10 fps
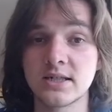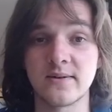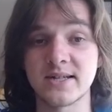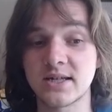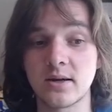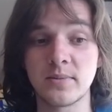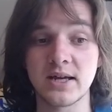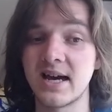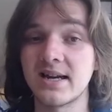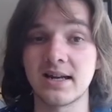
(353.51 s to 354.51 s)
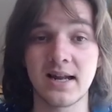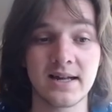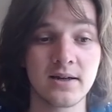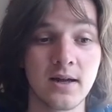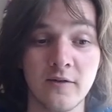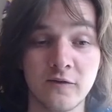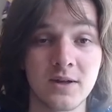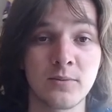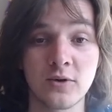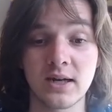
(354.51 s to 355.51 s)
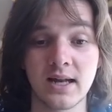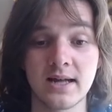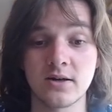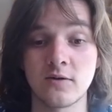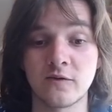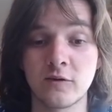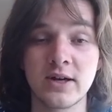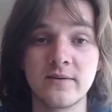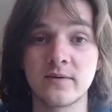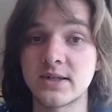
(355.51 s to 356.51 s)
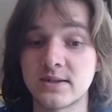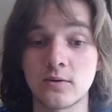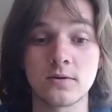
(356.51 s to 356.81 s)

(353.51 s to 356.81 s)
So that's going to be a Floodborn Aladdin on 3. This